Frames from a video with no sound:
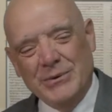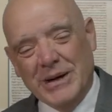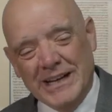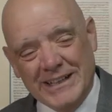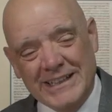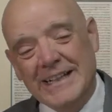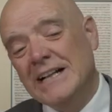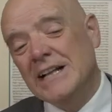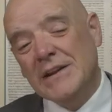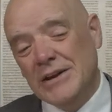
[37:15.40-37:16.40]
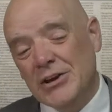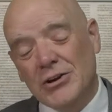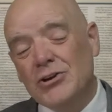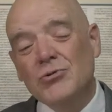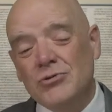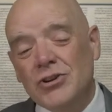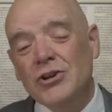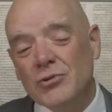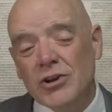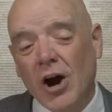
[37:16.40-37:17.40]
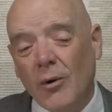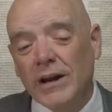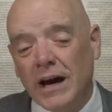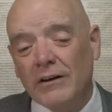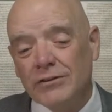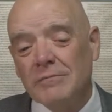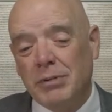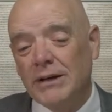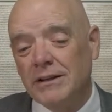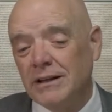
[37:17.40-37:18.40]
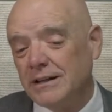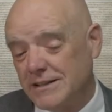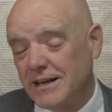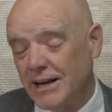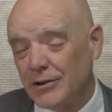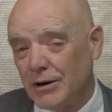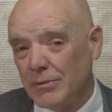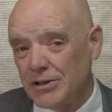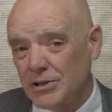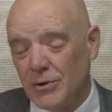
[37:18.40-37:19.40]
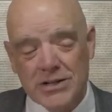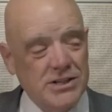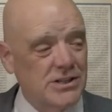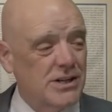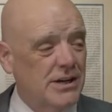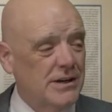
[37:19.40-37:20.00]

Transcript: well, you, you, you know enough to bundle together a bunch of questions